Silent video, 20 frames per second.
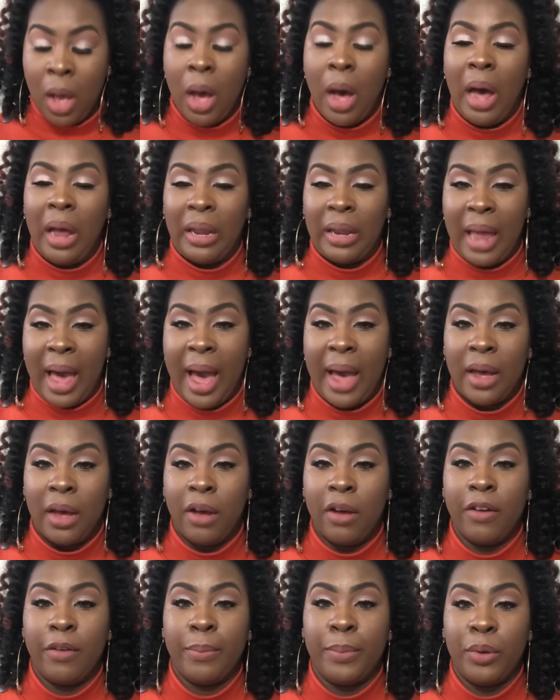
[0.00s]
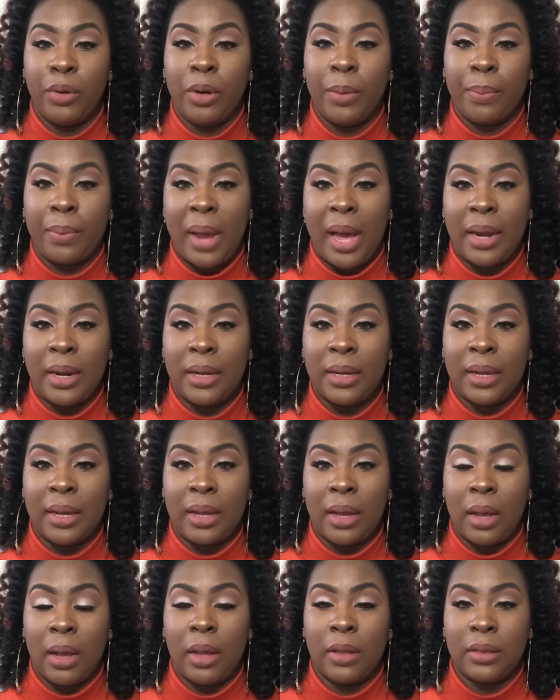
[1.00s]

a lot of beauty products